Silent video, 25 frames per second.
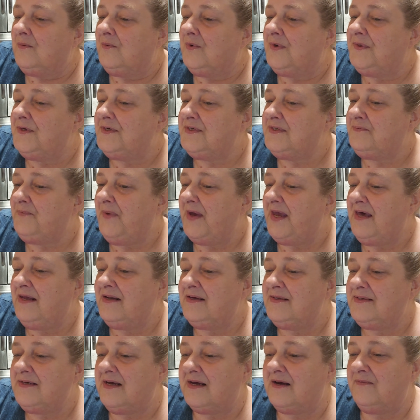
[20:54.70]
with as
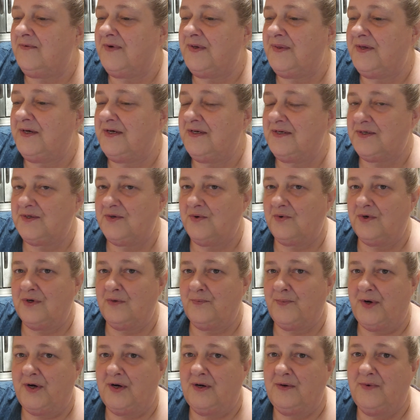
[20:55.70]
bad as everything's torn
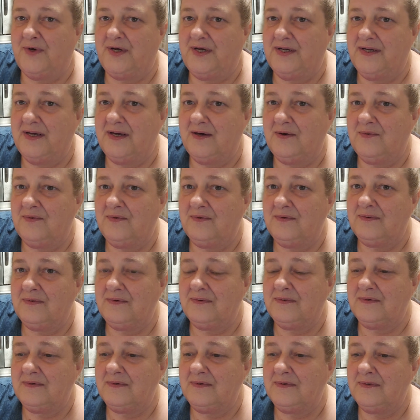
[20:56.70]
apart right now.
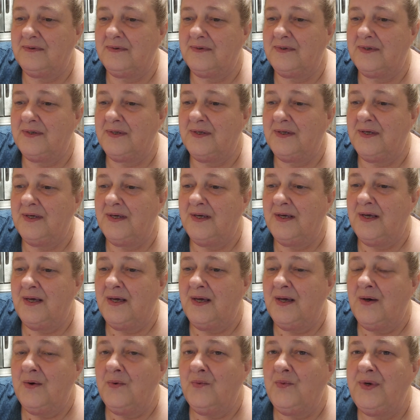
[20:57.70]

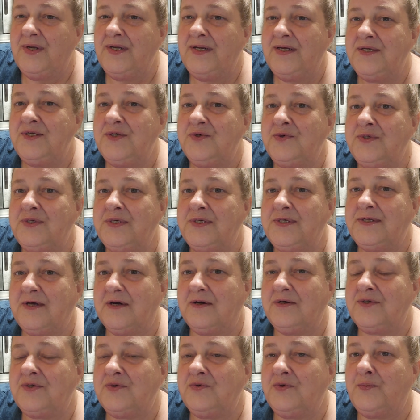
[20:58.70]
We need to
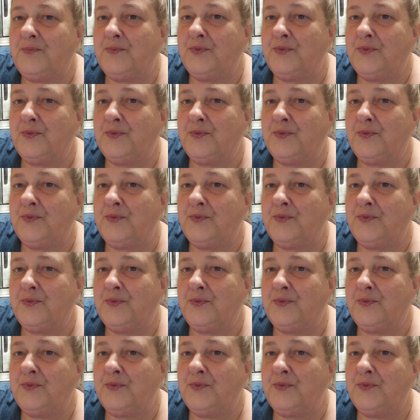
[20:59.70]
start to